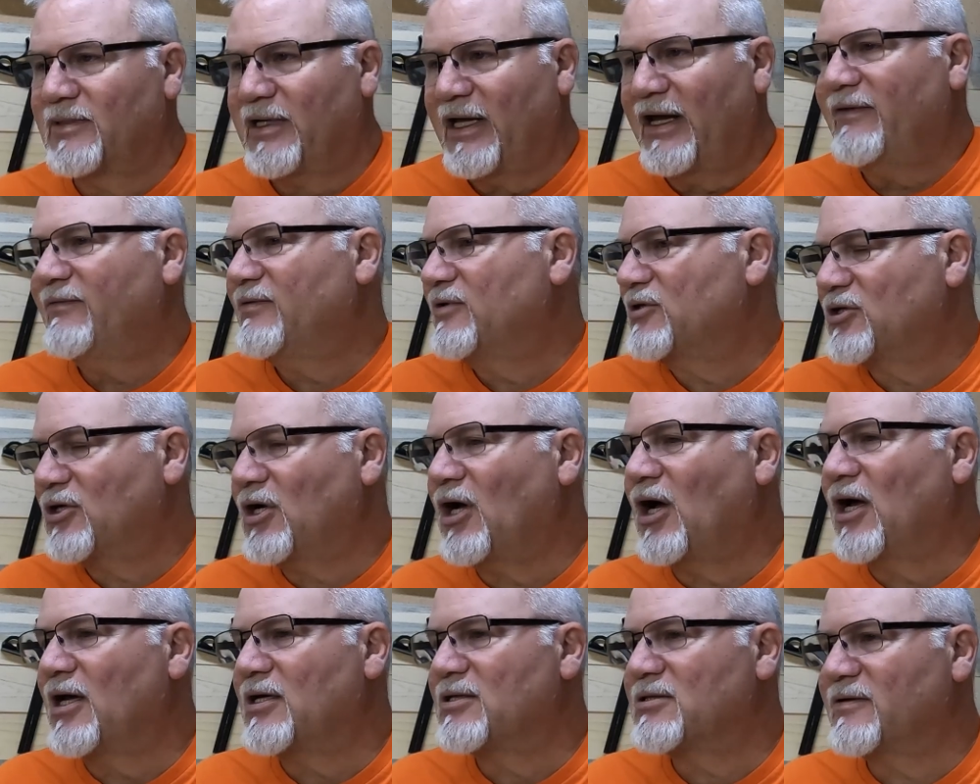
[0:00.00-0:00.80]
The average
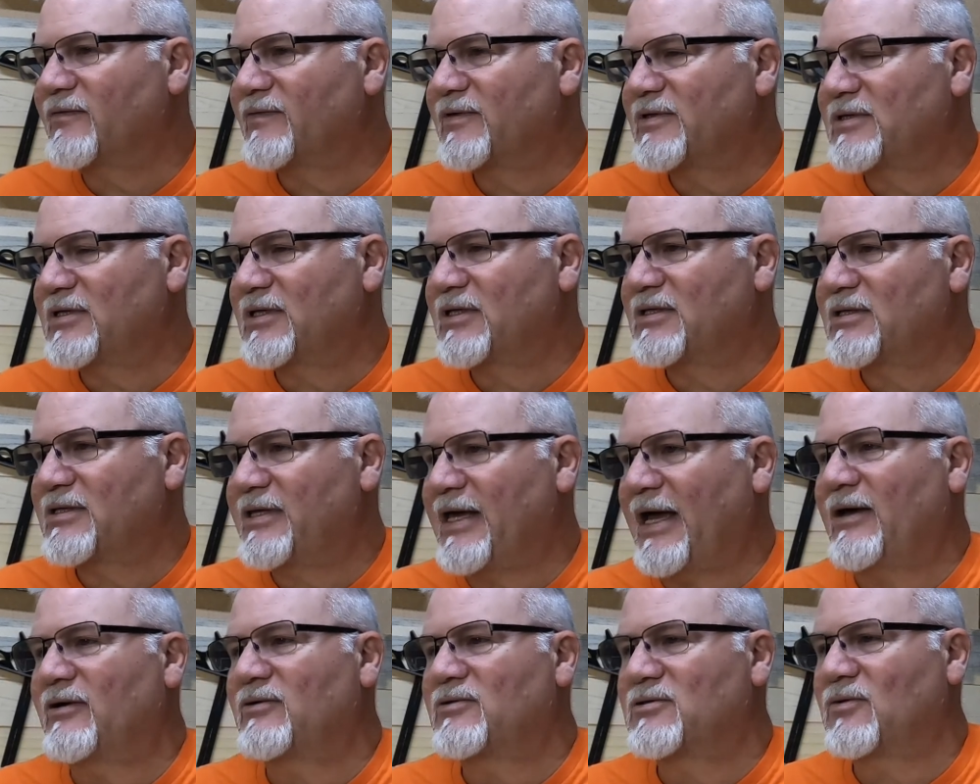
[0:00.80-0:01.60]
cost of a
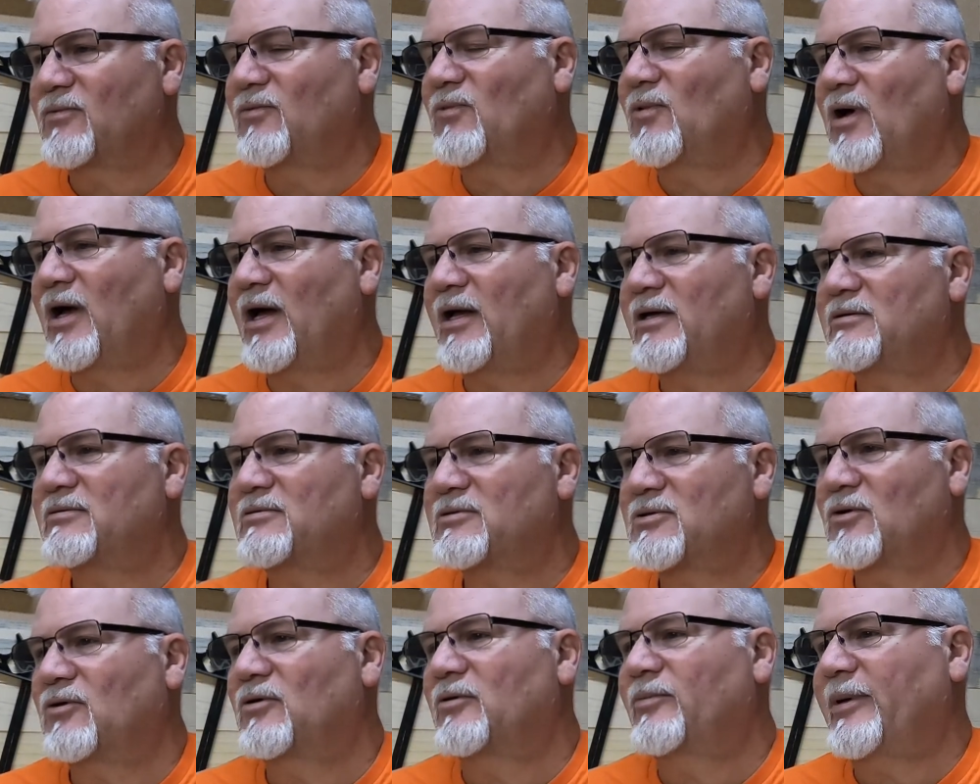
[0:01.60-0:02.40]
6,000 watt
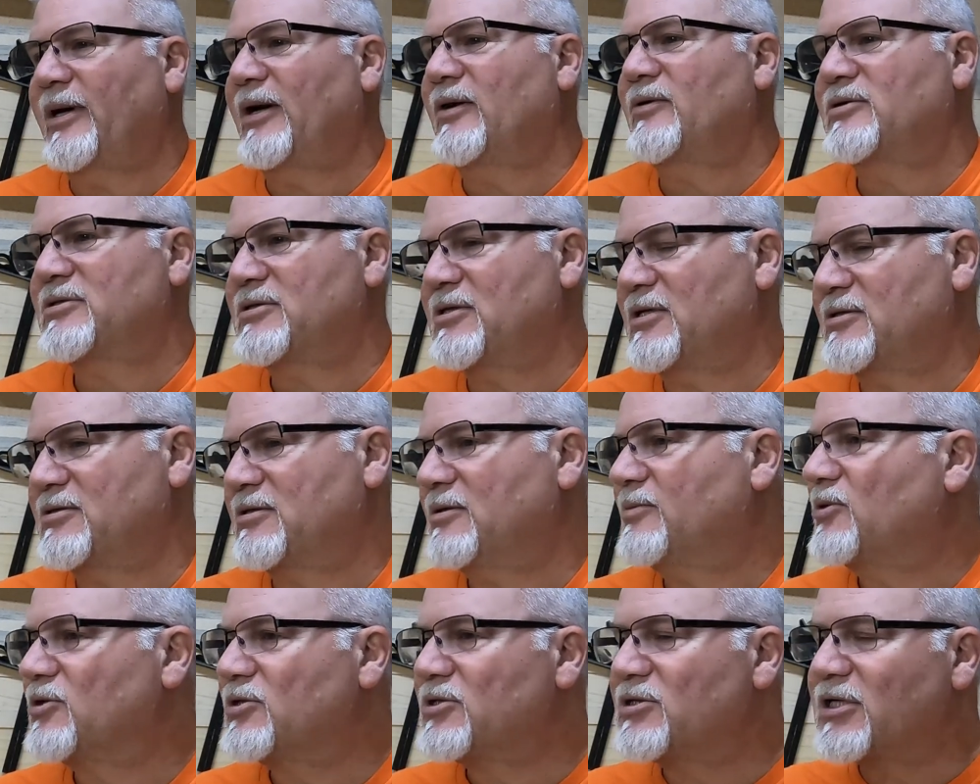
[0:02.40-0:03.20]
solar power
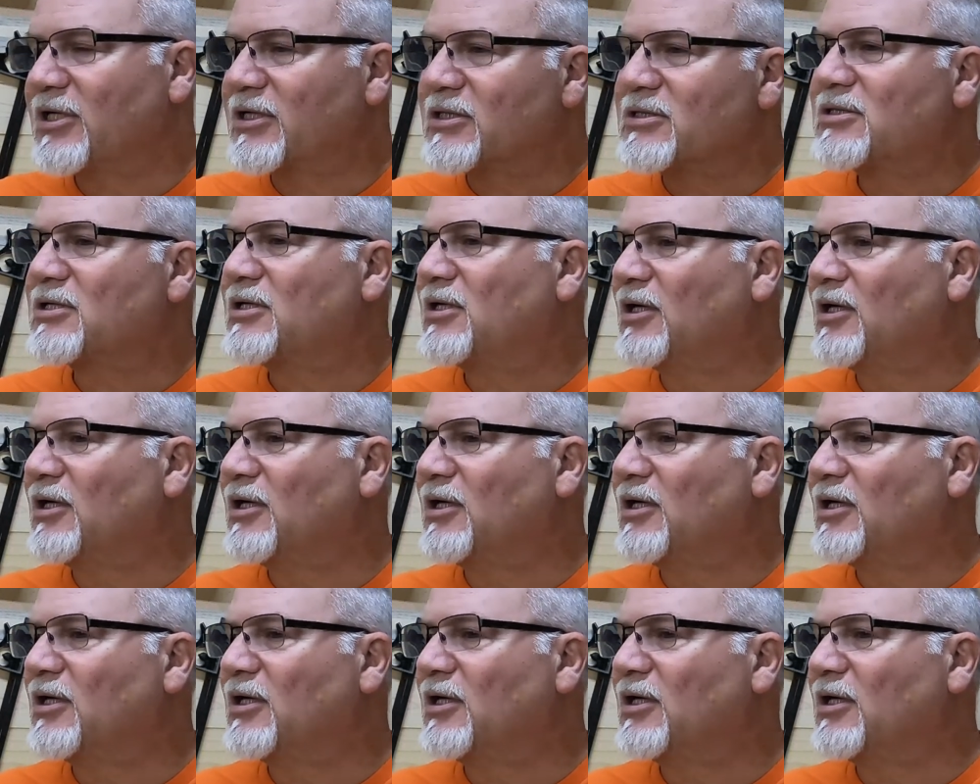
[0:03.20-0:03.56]
system, or 6